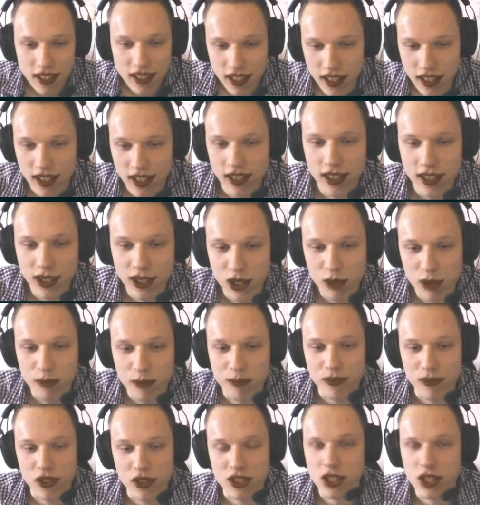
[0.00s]

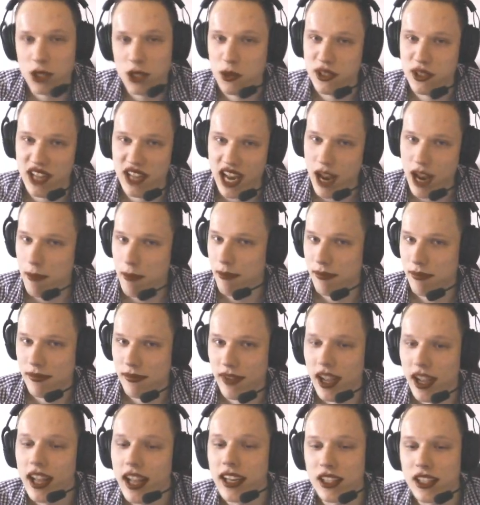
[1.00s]
um, starts with an M
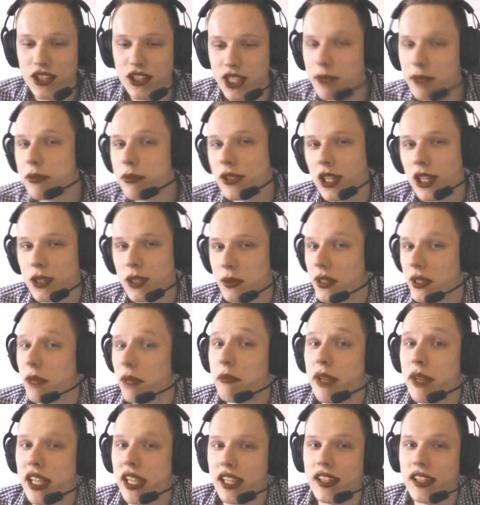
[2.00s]
and a sheep starts with a
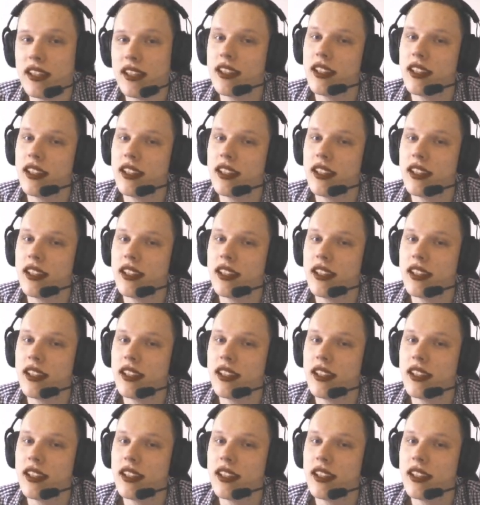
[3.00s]
B,